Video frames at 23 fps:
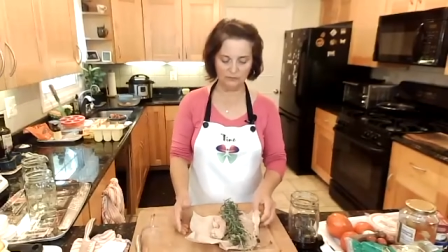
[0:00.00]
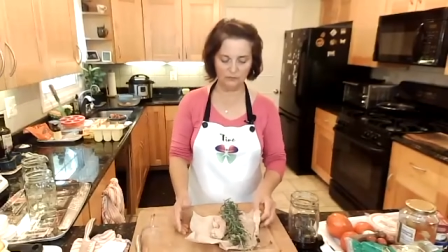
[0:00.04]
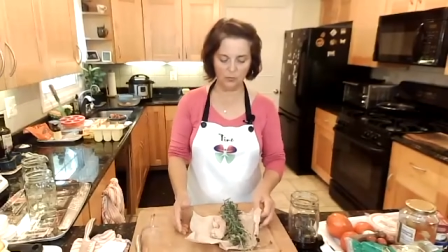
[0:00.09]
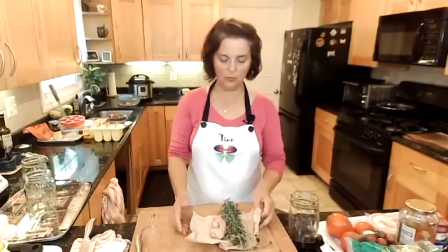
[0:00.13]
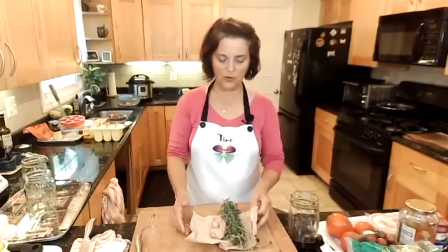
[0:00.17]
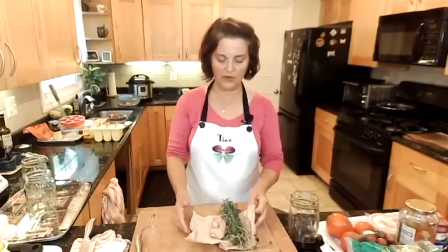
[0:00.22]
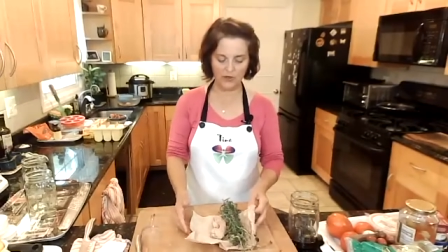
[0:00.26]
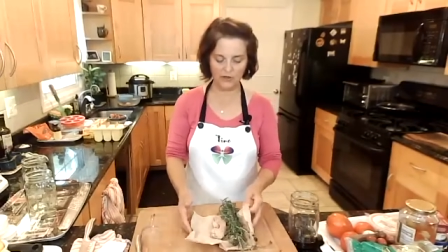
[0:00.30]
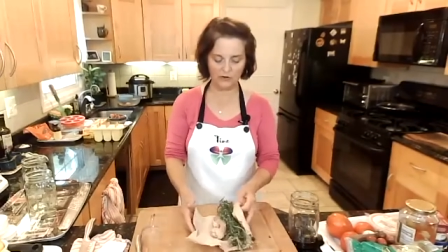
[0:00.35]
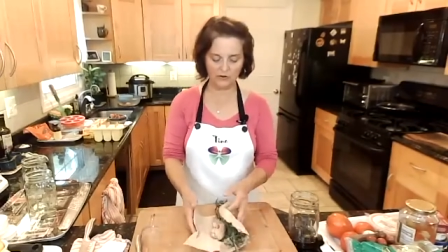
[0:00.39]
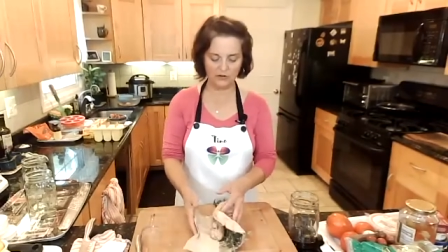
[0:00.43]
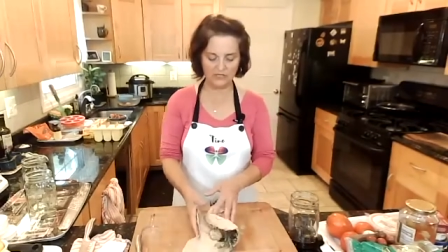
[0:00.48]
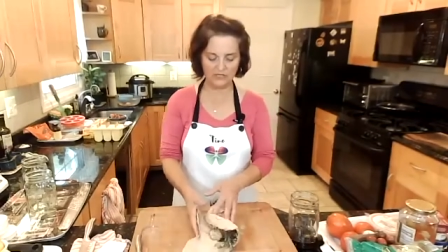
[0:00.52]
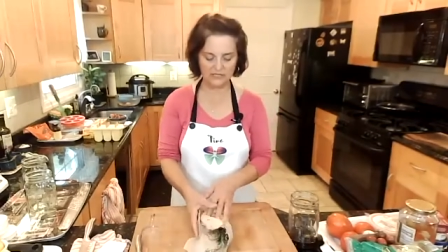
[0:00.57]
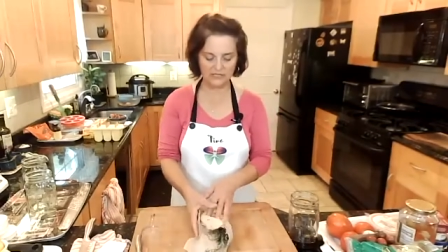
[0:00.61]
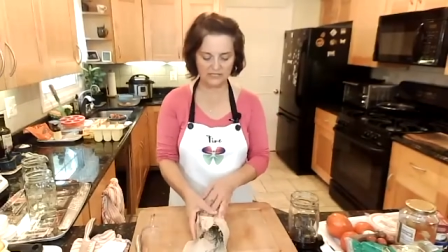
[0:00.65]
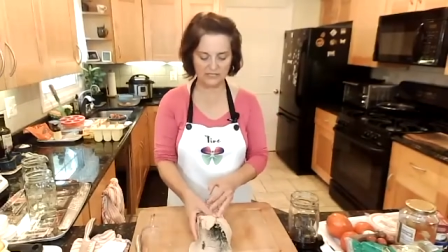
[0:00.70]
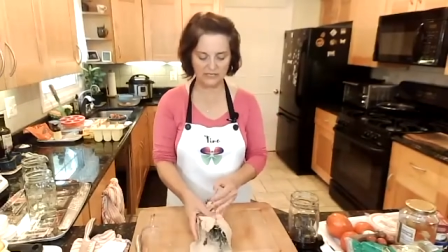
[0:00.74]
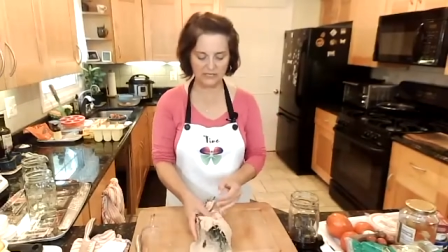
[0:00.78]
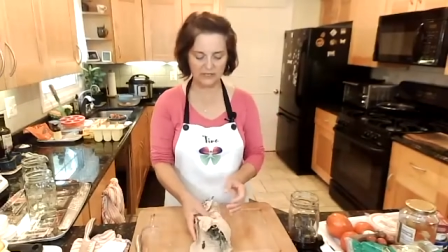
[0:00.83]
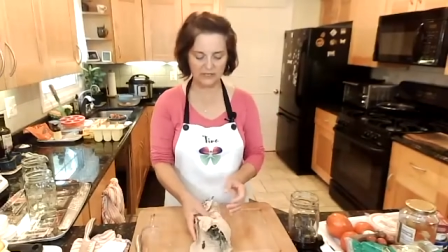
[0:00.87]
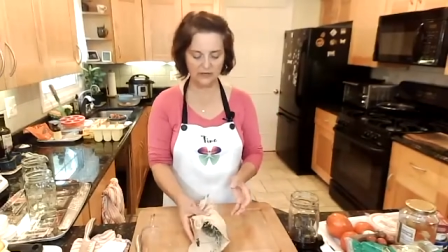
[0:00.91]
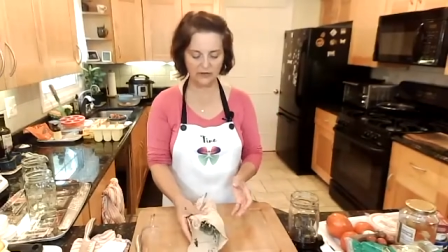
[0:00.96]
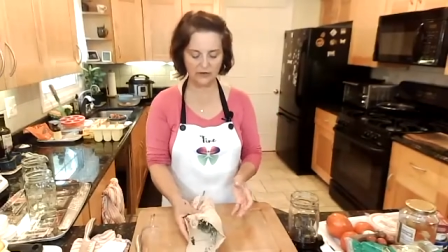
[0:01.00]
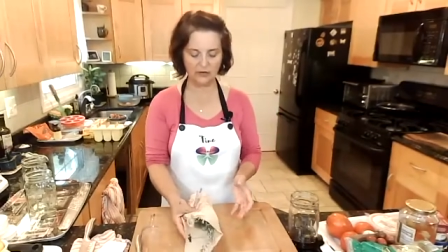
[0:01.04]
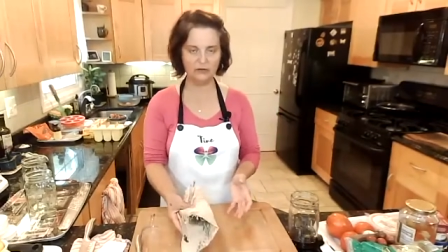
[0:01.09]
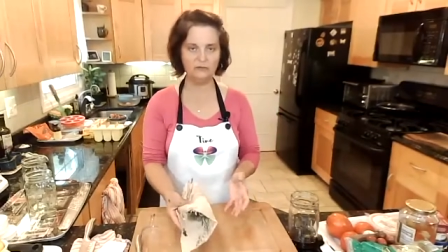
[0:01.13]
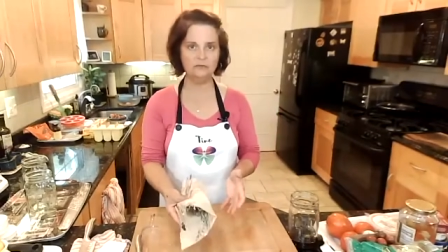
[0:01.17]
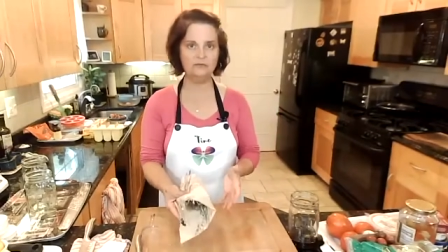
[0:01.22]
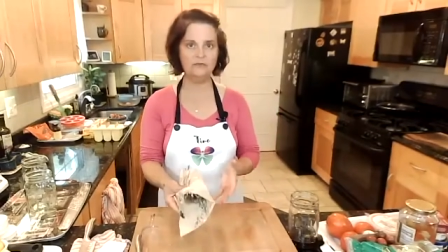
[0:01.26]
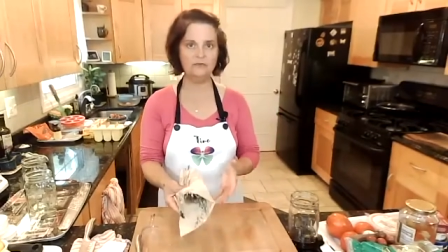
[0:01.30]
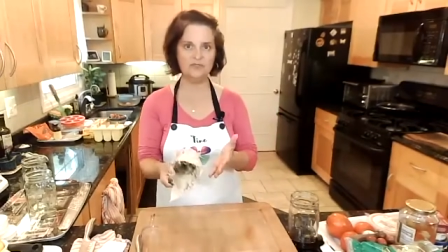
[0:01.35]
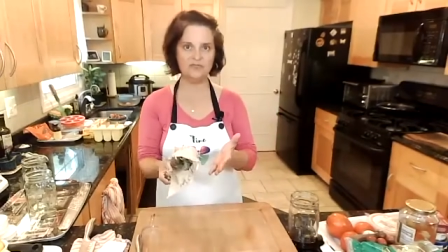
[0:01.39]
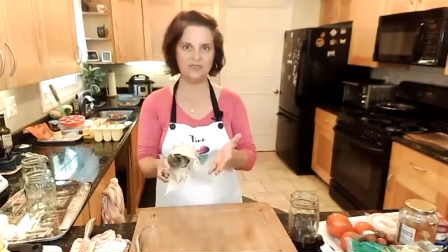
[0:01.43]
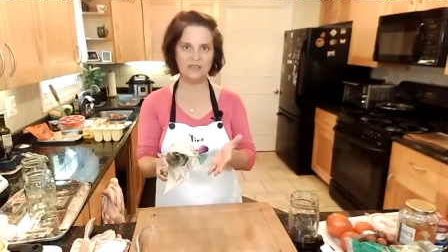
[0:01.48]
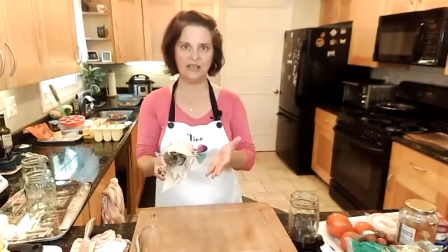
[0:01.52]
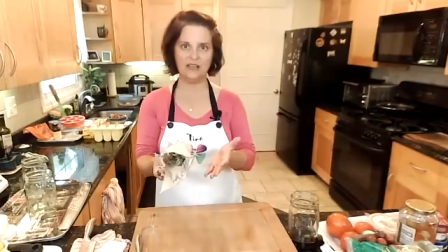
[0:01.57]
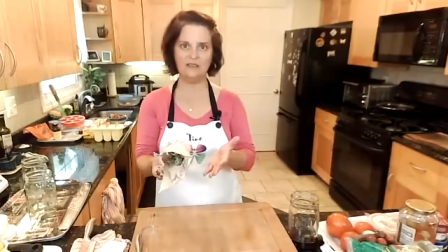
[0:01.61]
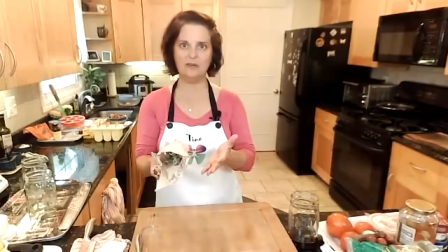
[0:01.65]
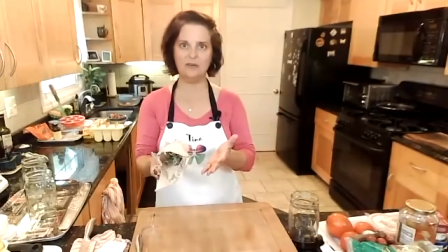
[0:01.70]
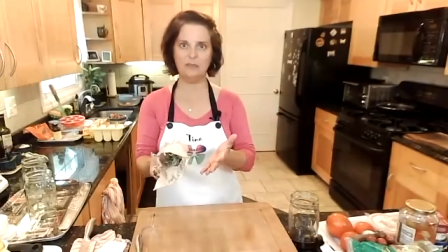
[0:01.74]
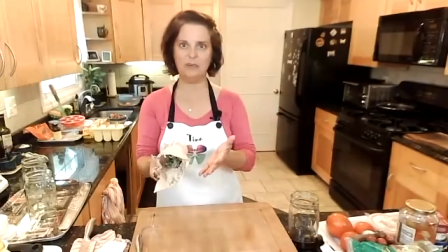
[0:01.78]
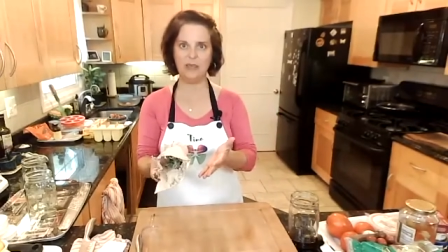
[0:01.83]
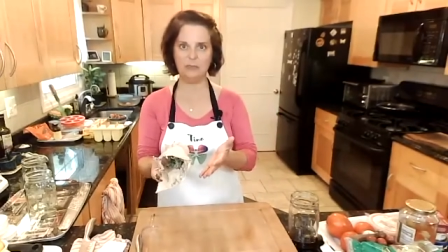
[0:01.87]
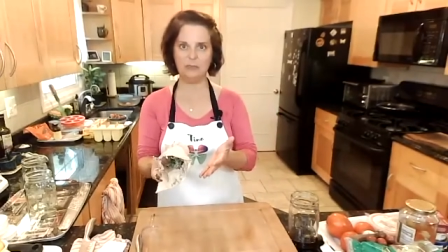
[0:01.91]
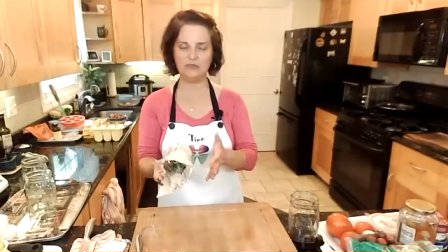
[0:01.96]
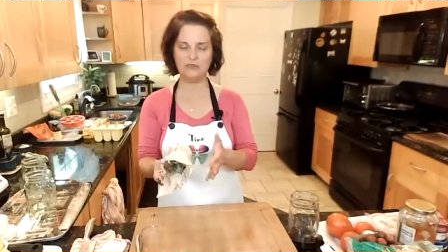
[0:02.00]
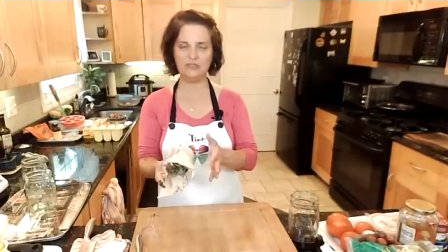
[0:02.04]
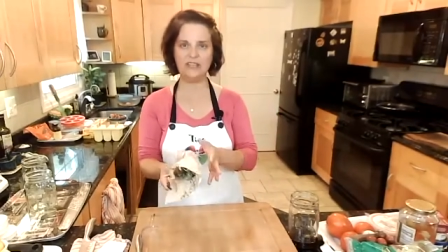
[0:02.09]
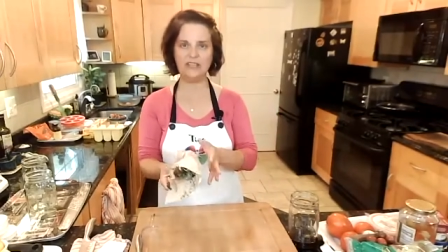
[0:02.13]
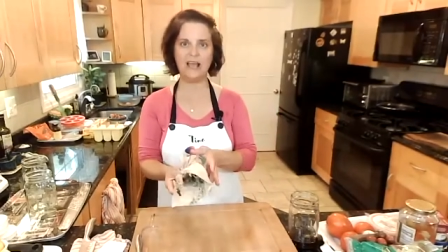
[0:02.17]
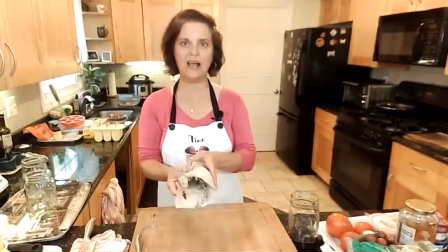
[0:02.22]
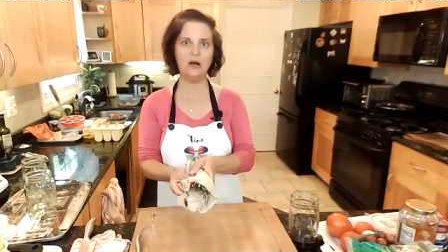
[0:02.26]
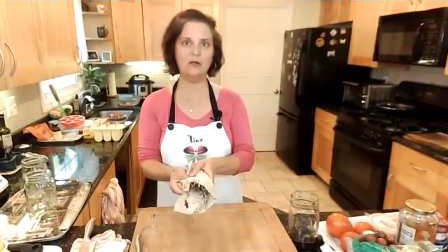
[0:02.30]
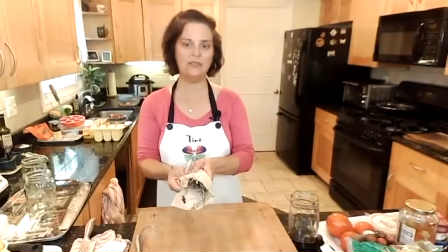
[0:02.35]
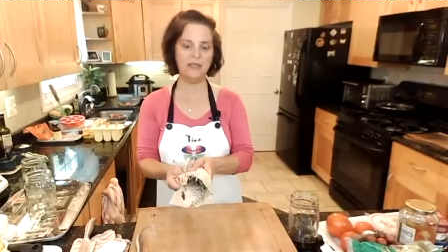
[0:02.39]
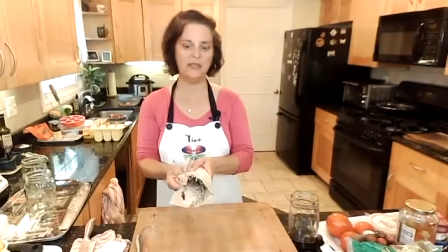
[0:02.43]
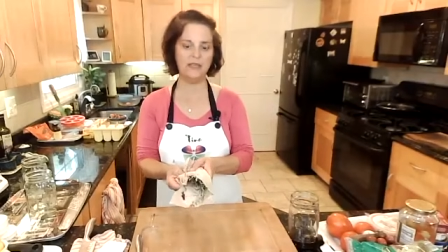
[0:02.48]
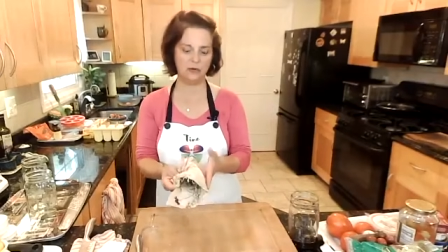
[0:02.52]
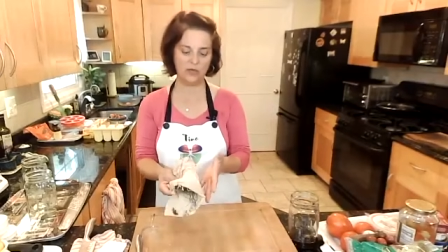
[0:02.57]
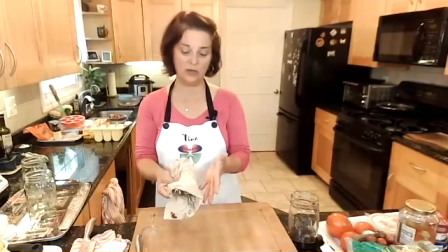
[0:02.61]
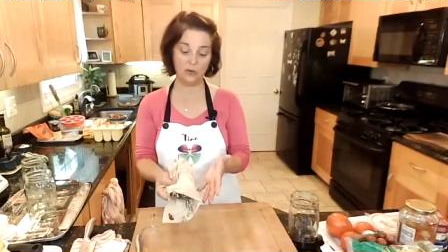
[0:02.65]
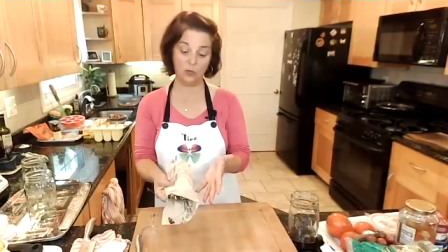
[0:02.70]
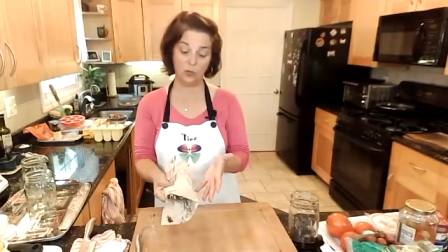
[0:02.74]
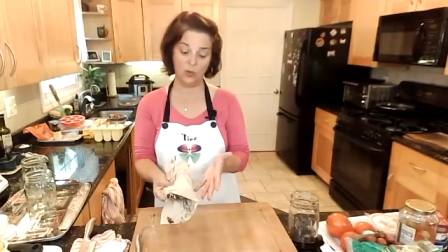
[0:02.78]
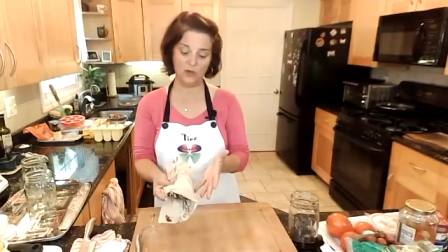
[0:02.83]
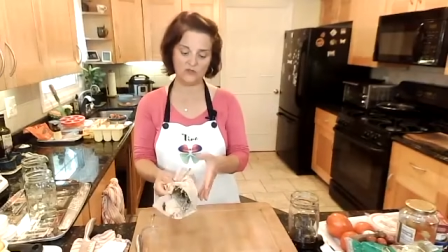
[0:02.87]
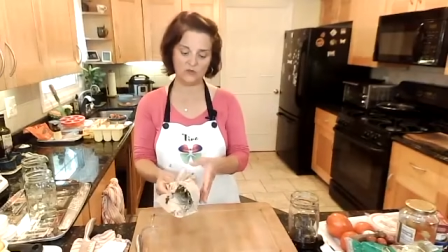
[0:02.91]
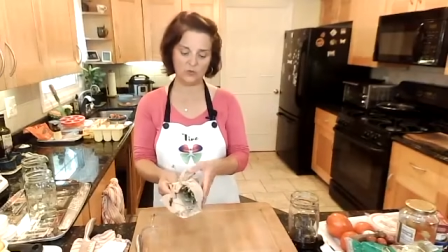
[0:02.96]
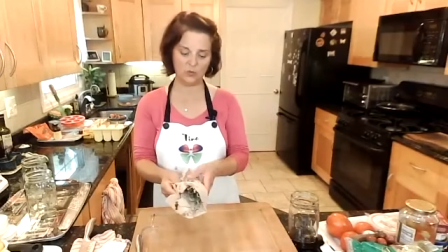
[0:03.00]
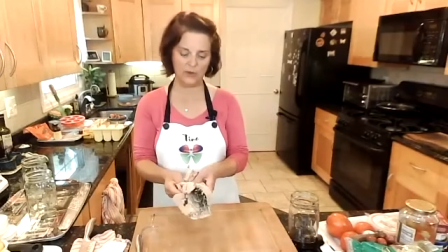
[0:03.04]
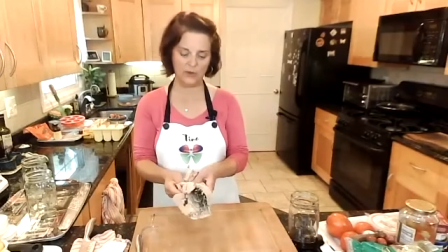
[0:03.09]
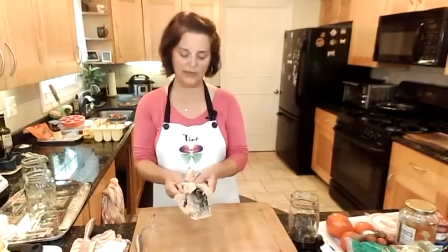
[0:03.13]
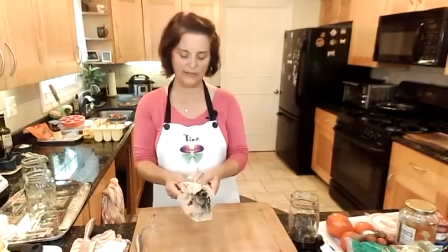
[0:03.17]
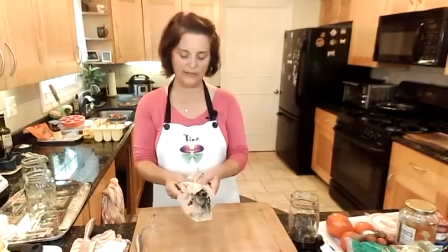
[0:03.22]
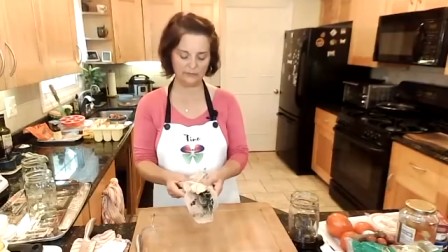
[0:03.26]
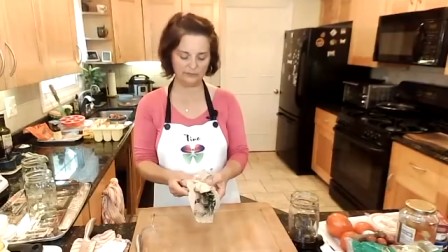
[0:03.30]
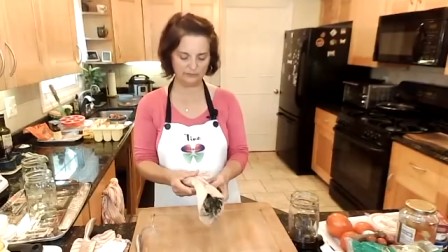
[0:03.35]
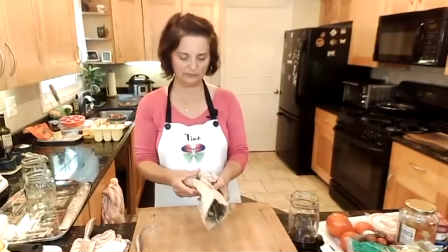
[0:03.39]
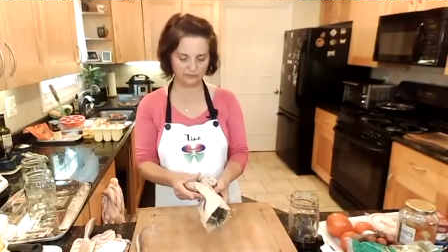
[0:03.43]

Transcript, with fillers: what you're gonna see here, you see I have a paper towel that it was wet,